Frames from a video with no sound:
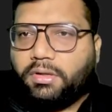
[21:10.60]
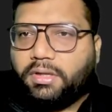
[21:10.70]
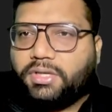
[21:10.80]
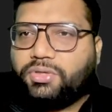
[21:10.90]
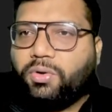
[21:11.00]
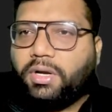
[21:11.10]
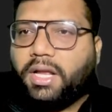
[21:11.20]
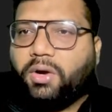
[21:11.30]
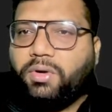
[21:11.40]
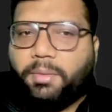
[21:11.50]
there is no
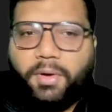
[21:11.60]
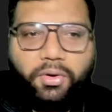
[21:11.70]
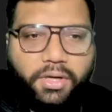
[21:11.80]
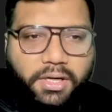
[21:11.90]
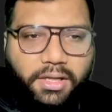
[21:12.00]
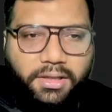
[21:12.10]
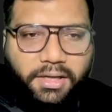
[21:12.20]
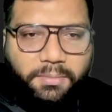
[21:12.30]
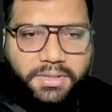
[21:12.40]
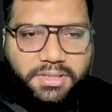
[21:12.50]
doubt about it
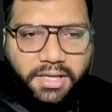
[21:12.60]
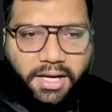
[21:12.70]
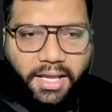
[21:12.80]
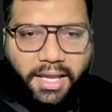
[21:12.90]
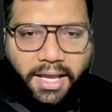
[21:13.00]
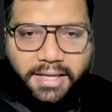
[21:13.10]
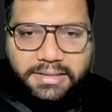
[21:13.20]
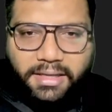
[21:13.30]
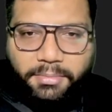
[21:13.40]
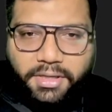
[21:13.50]
that Mr. A
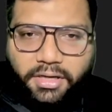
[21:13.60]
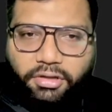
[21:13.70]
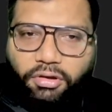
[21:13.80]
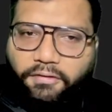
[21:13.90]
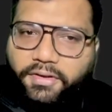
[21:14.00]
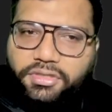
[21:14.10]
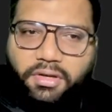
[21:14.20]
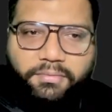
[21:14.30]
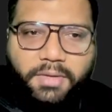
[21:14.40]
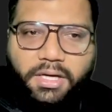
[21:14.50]
has committed the offense
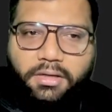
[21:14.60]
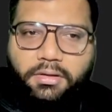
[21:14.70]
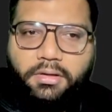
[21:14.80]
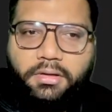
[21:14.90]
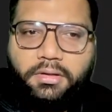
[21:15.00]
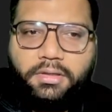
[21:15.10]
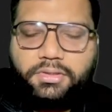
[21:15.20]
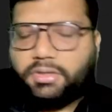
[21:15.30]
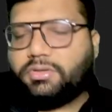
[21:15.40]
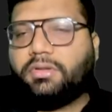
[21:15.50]
of murder.
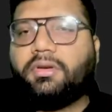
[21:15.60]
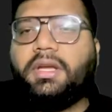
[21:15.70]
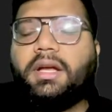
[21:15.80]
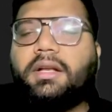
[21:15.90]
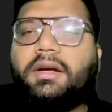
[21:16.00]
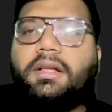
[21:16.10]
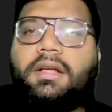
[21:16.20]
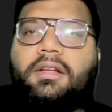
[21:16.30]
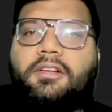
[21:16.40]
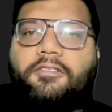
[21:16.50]
Section 300.
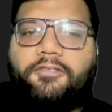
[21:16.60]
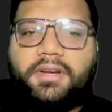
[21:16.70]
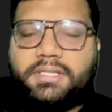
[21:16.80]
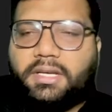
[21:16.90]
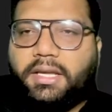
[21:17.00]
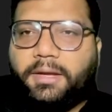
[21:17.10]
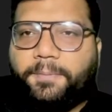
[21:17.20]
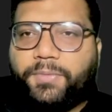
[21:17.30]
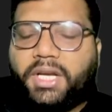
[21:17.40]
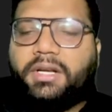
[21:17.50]
Firstly,
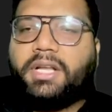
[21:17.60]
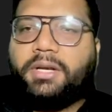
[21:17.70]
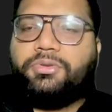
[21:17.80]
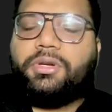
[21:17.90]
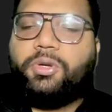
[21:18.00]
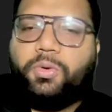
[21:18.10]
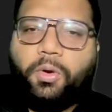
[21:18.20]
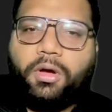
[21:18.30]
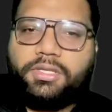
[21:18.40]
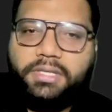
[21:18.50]
intention to
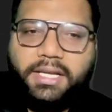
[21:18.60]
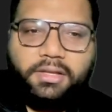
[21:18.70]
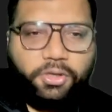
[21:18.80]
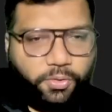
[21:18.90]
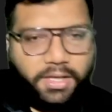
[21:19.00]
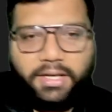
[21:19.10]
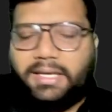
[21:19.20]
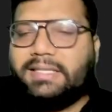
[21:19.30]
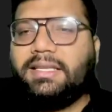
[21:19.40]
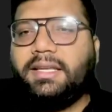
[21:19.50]
cause death. You can
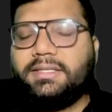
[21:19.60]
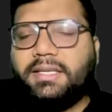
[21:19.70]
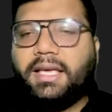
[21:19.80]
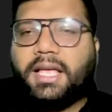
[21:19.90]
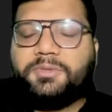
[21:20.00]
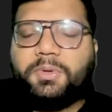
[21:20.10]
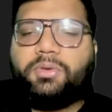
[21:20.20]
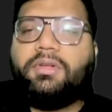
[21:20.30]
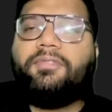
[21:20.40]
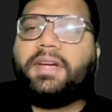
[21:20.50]
easily see as per
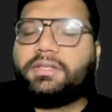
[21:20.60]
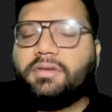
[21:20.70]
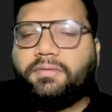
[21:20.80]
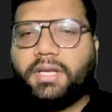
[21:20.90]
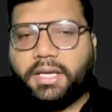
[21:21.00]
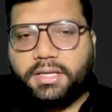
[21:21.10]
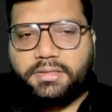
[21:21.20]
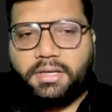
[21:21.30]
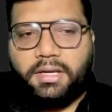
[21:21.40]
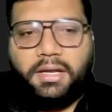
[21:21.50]
to the facts of the case.